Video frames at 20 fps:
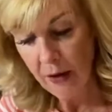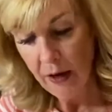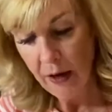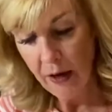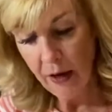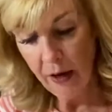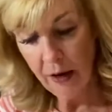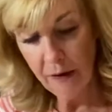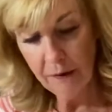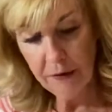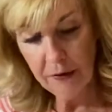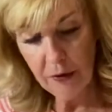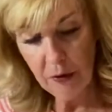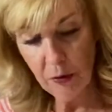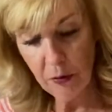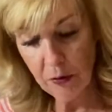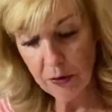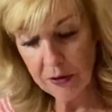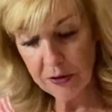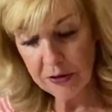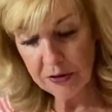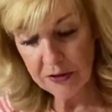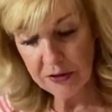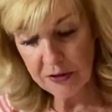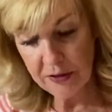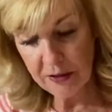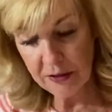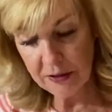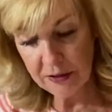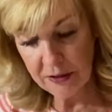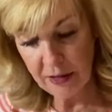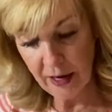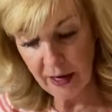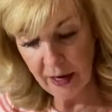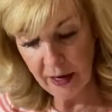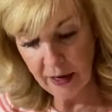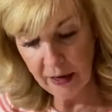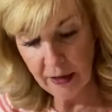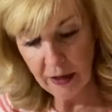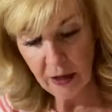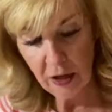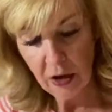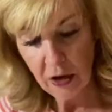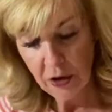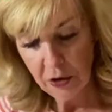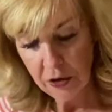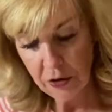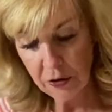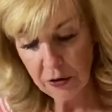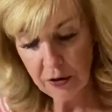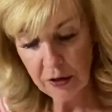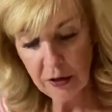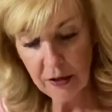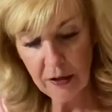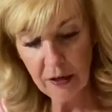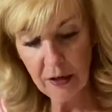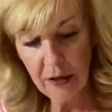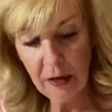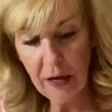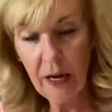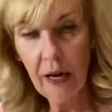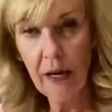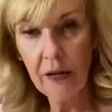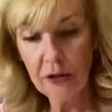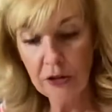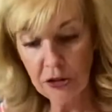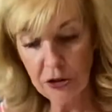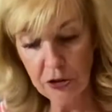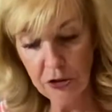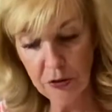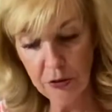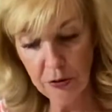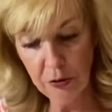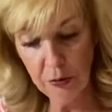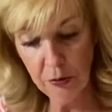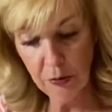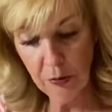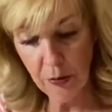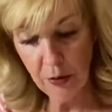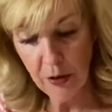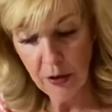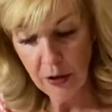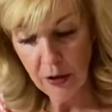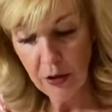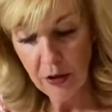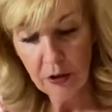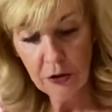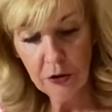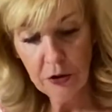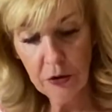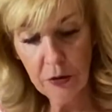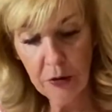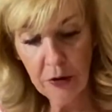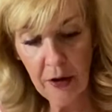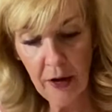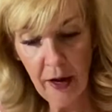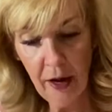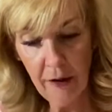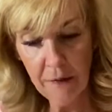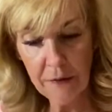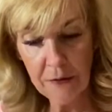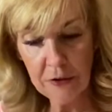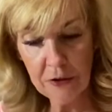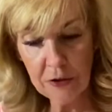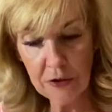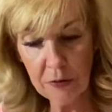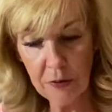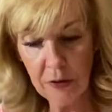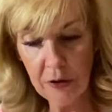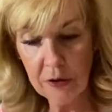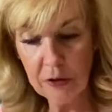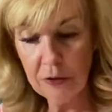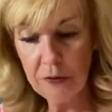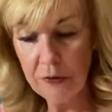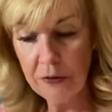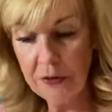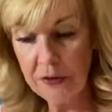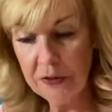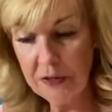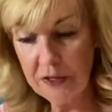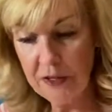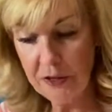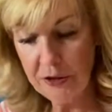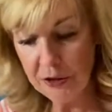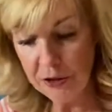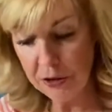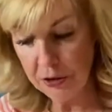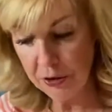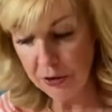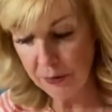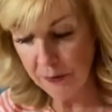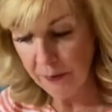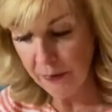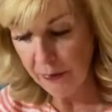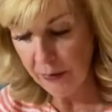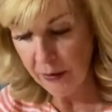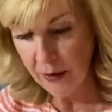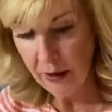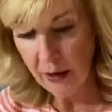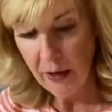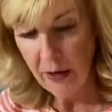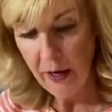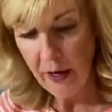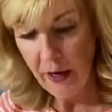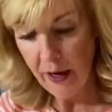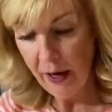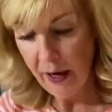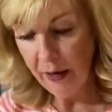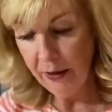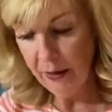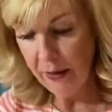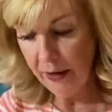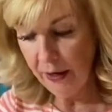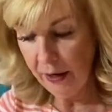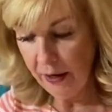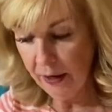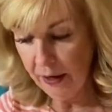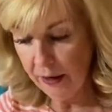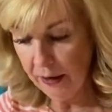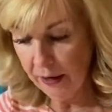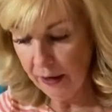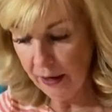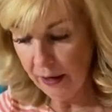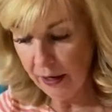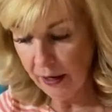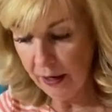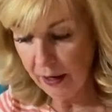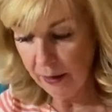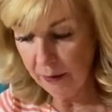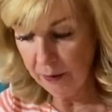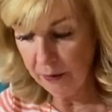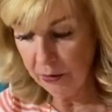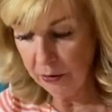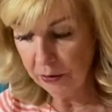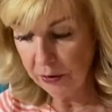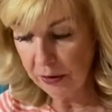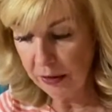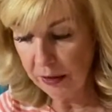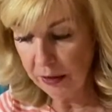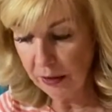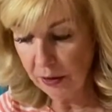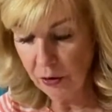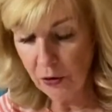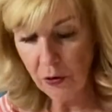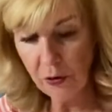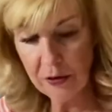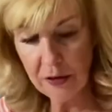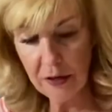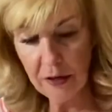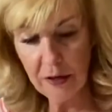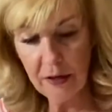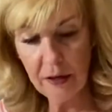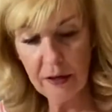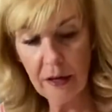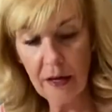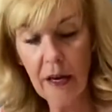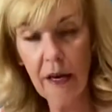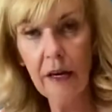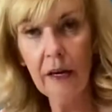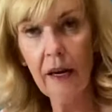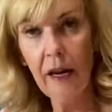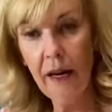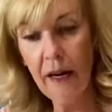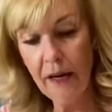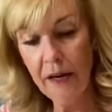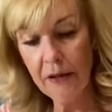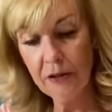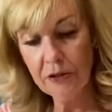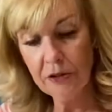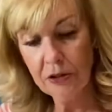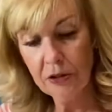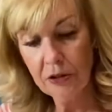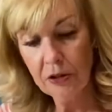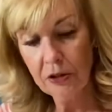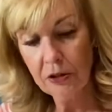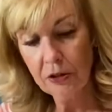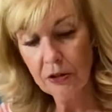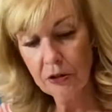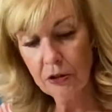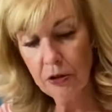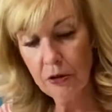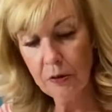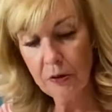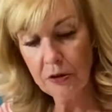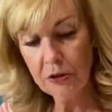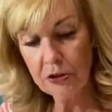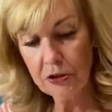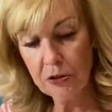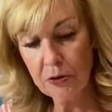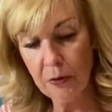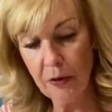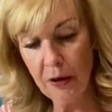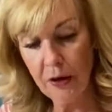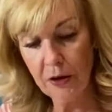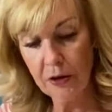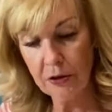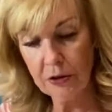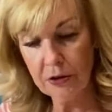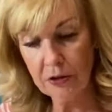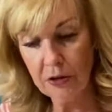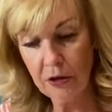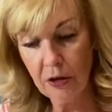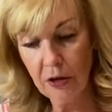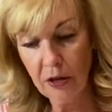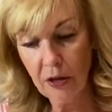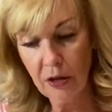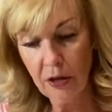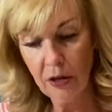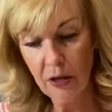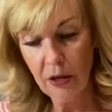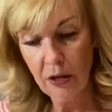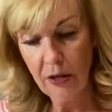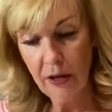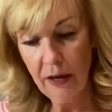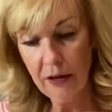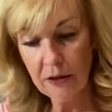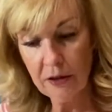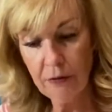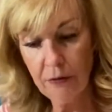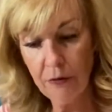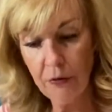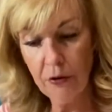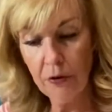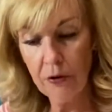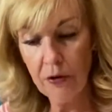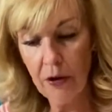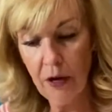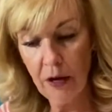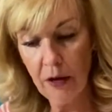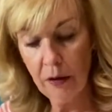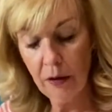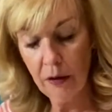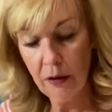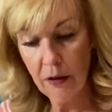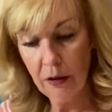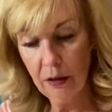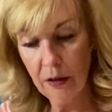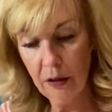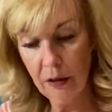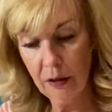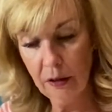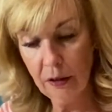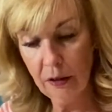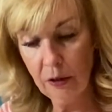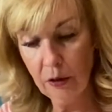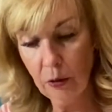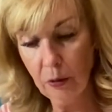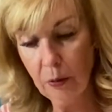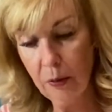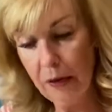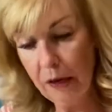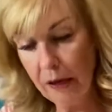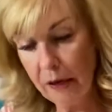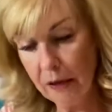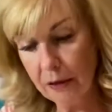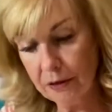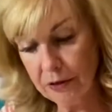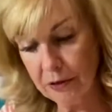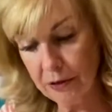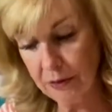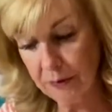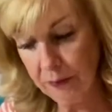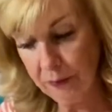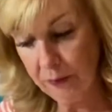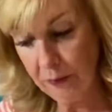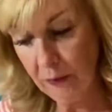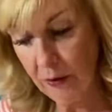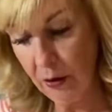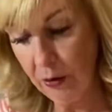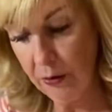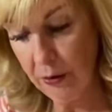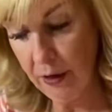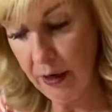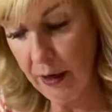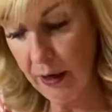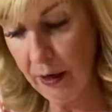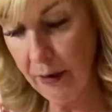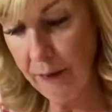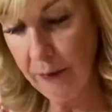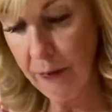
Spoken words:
Of the orange zigzag, you're going to need to cut 2 2.5-inch squares for the center, and then you're going to need to cut 8 2-inch squares. That's for the little wings. Okay.